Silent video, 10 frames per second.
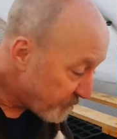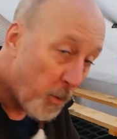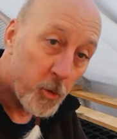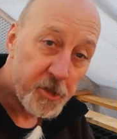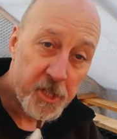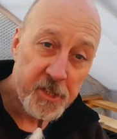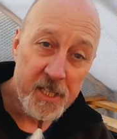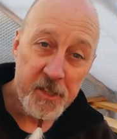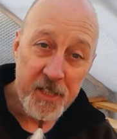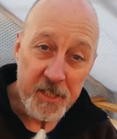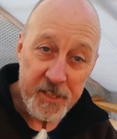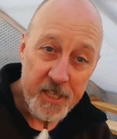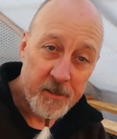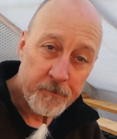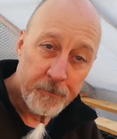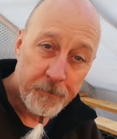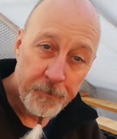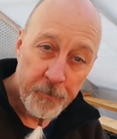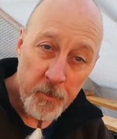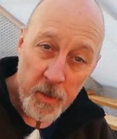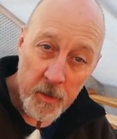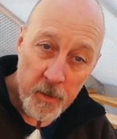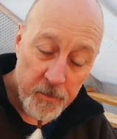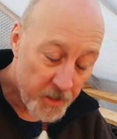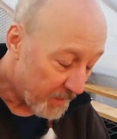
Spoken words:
more success this year than